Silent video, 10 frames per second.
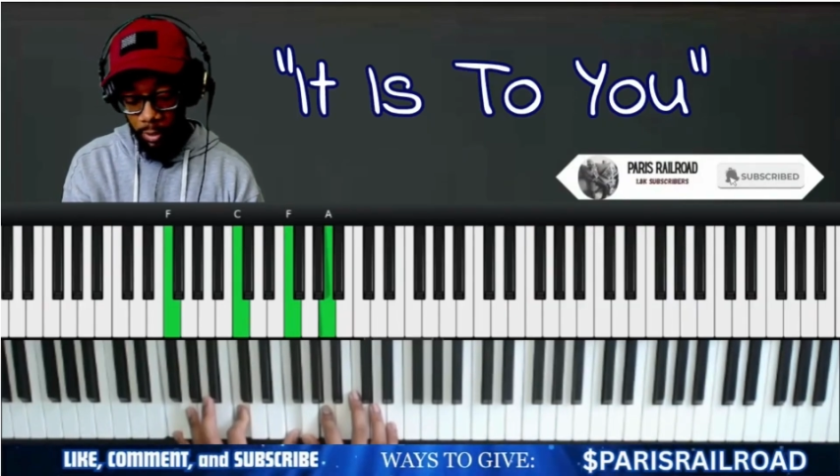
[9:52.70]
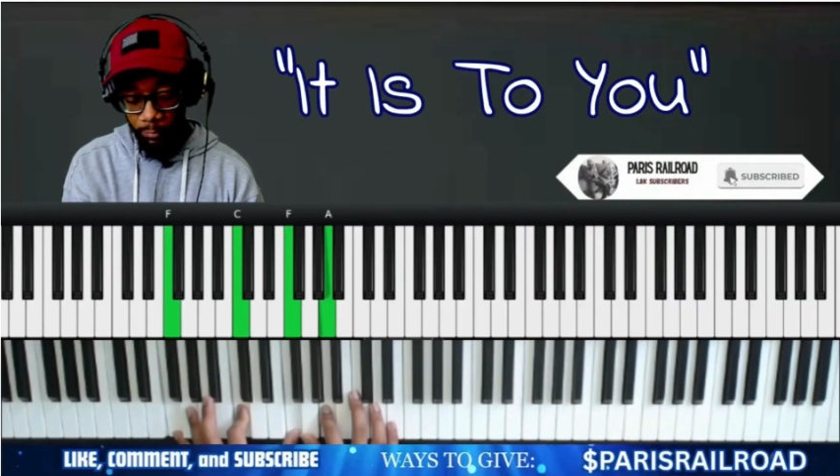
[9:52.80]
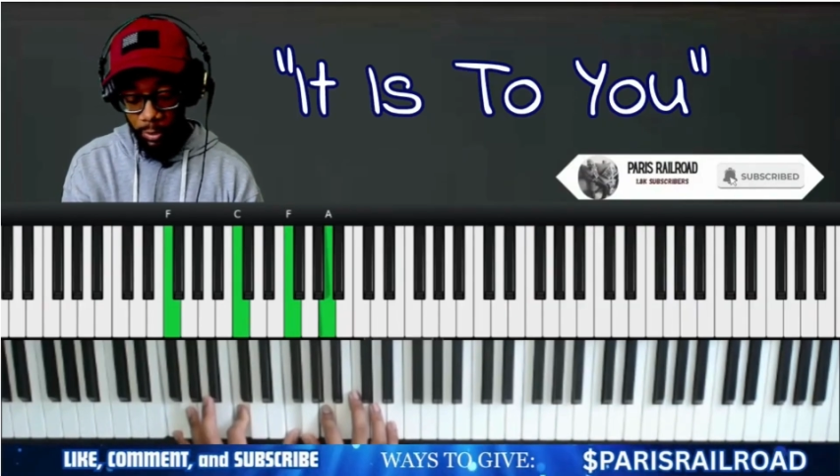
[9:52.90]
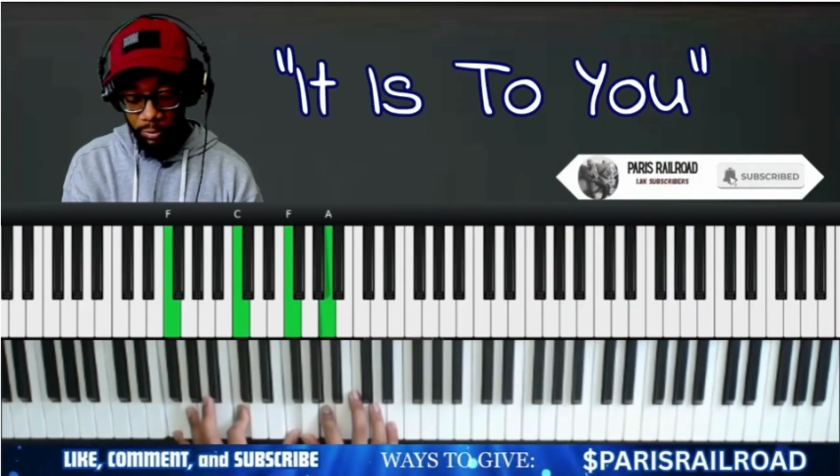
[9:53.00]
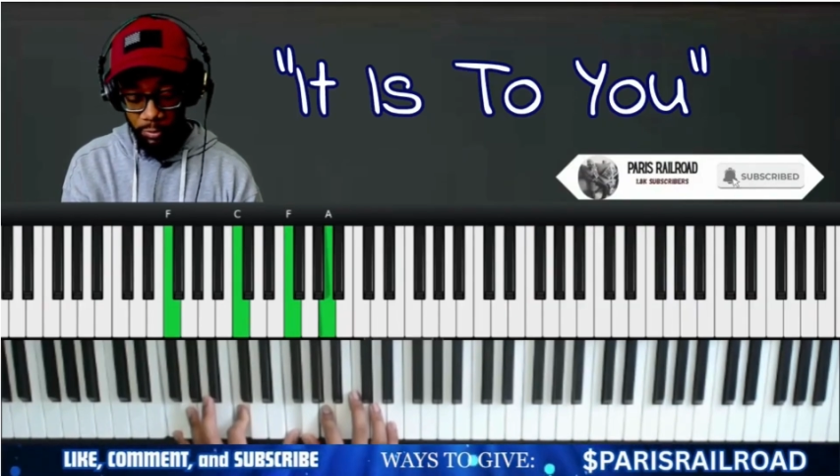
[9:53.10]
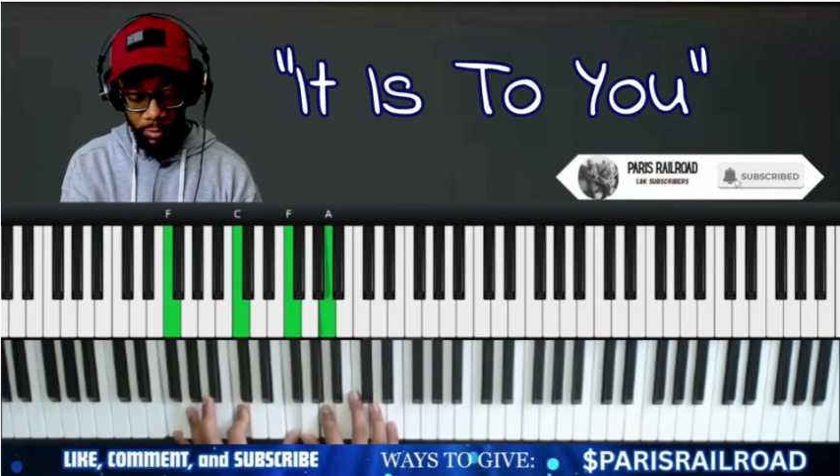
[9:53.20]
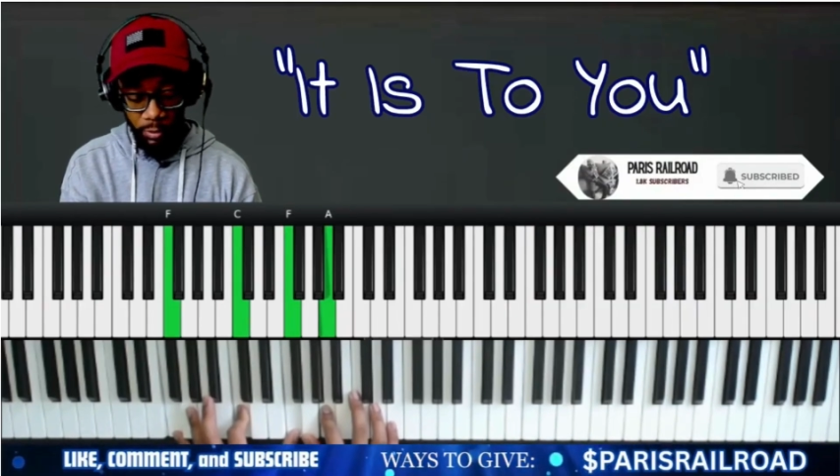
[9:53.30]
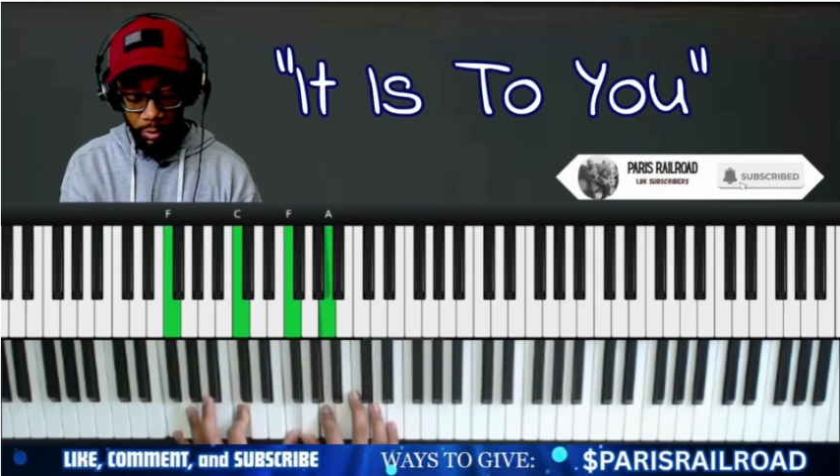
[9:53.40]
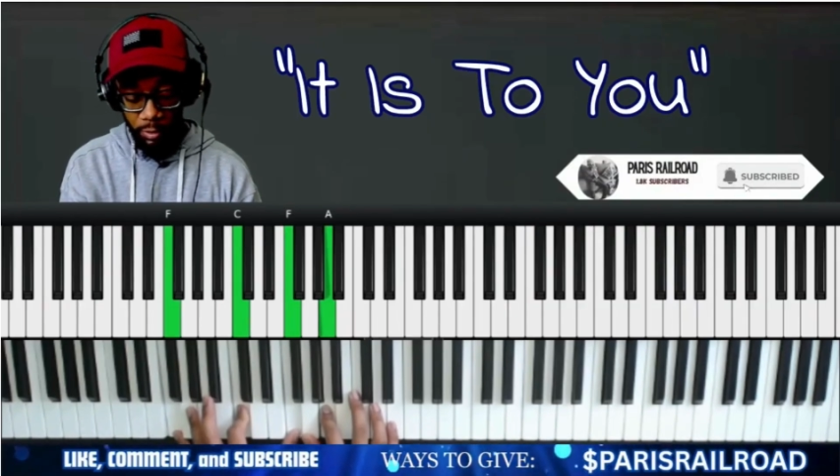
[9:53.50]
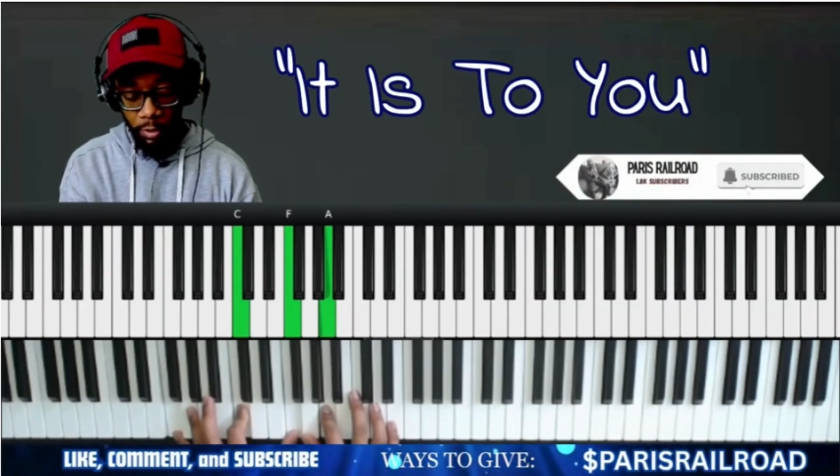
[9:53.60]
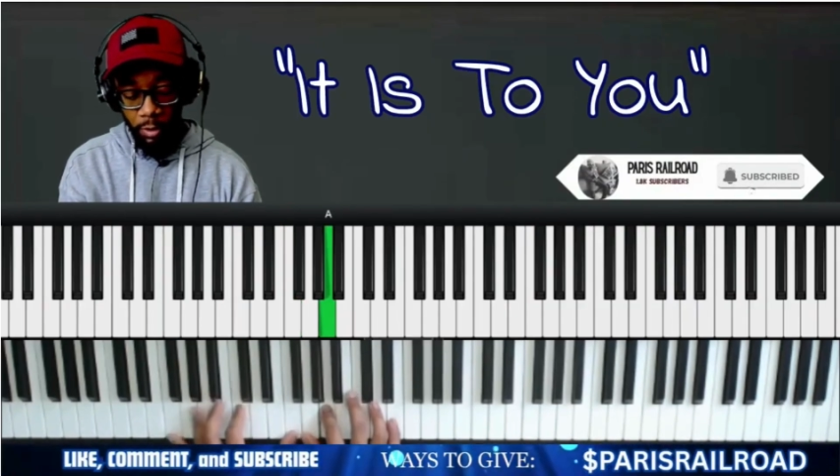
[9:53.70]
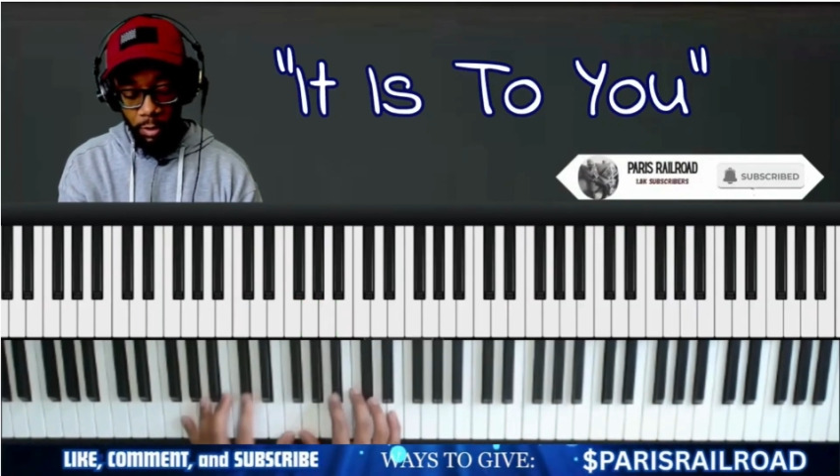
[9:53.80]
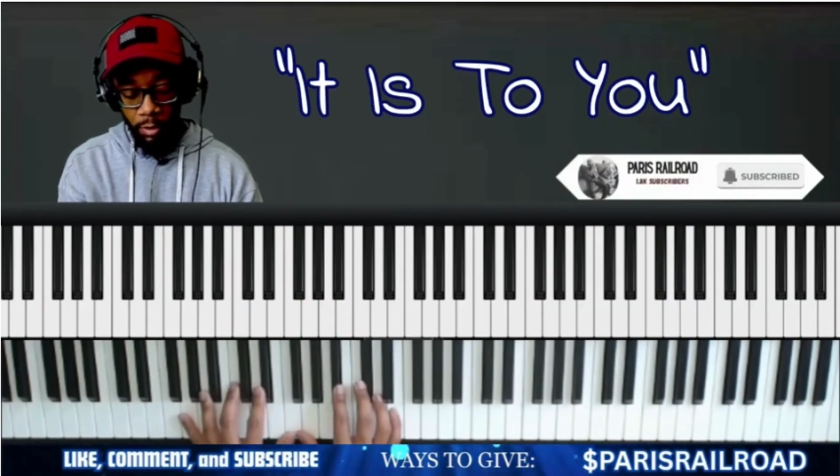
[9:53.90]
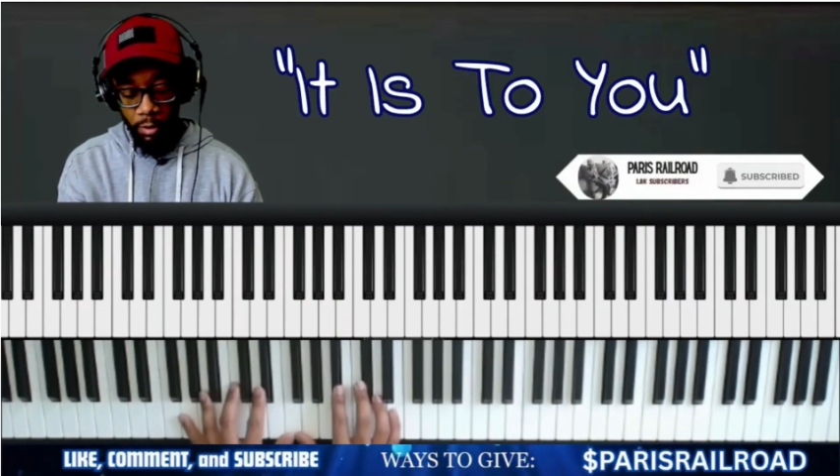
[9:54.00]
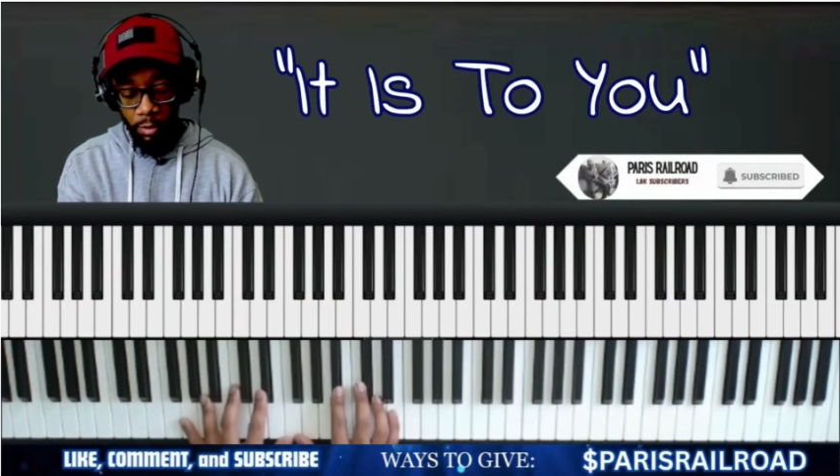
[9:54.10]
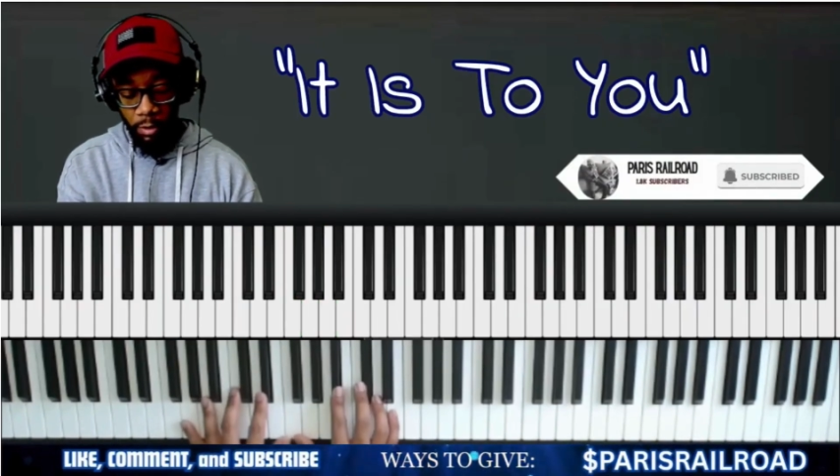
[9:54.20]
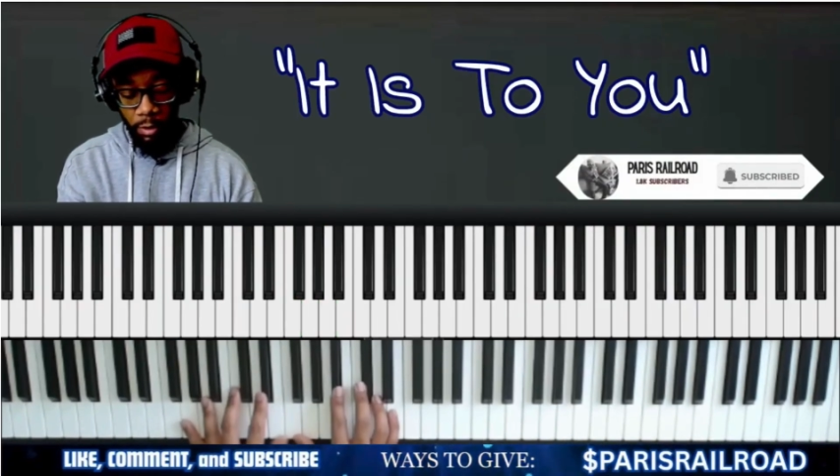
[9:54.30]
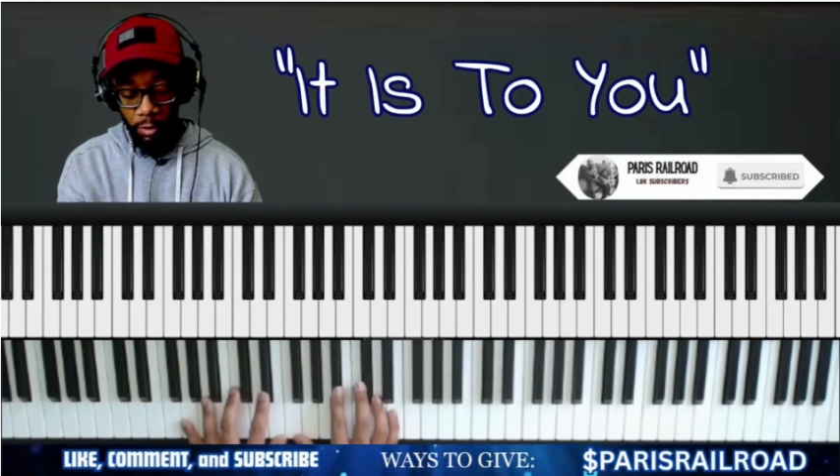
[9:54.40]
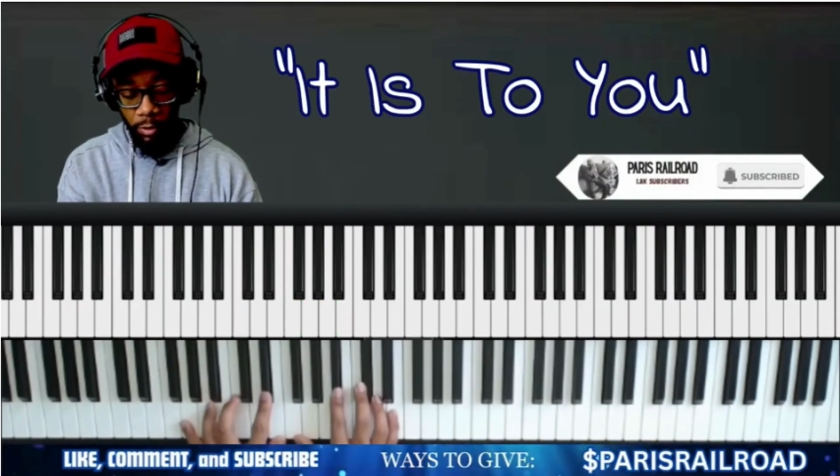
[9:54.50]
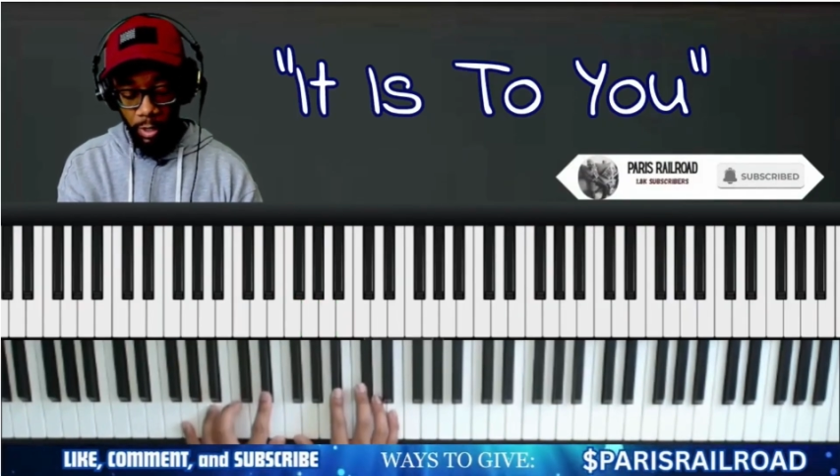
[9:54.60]
major really.
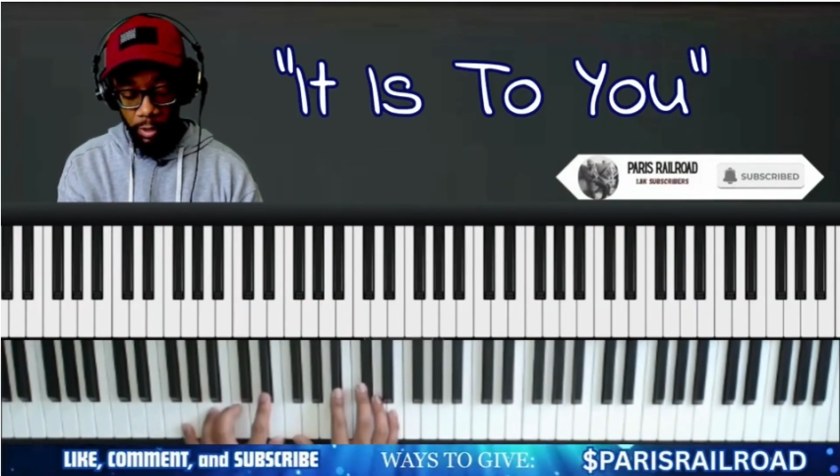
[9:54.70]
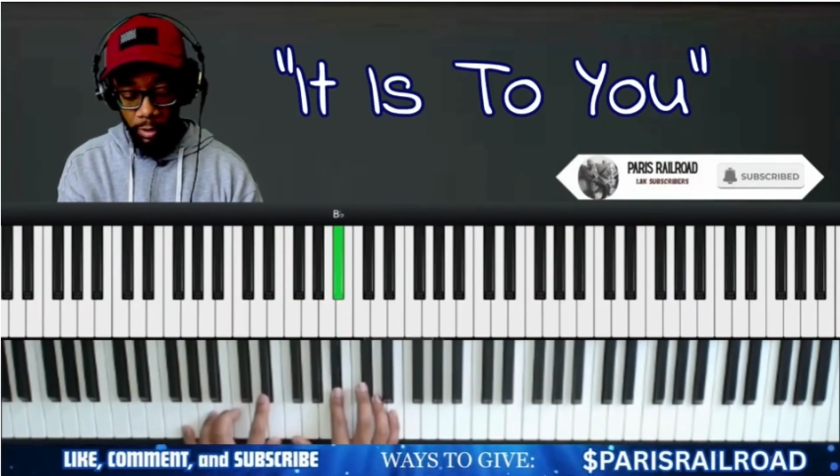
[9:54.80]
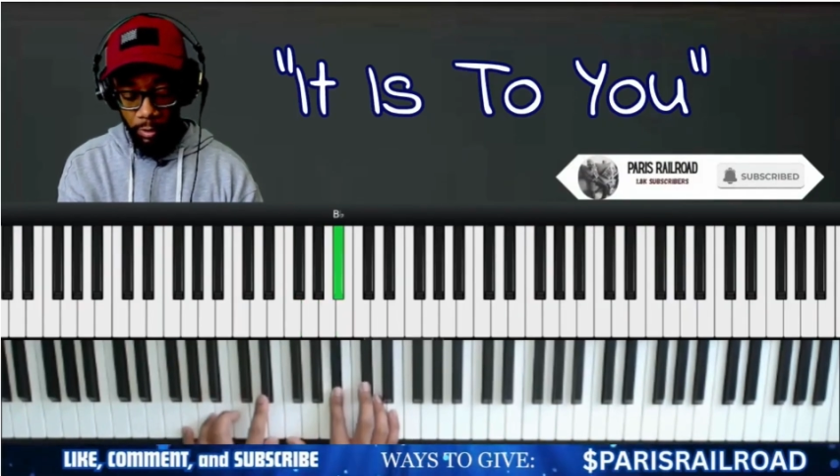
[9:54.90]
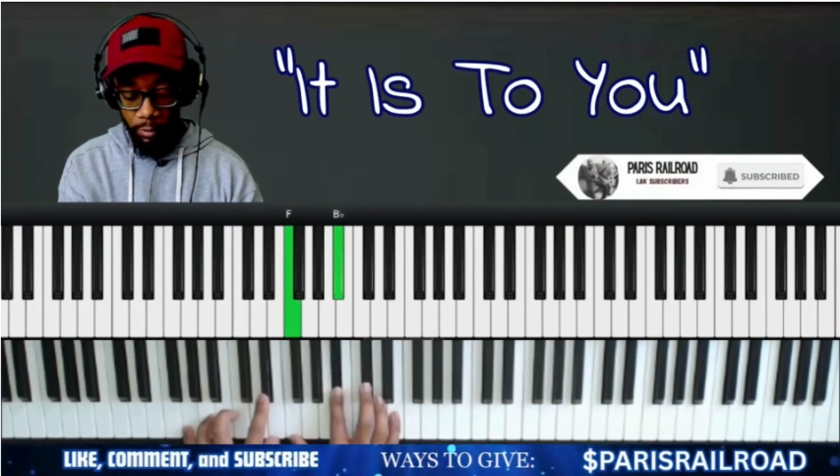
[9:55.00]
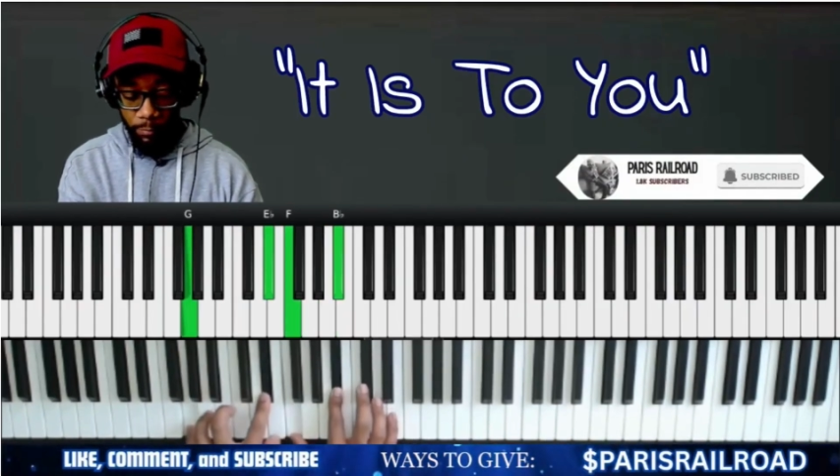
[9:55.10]
Right here.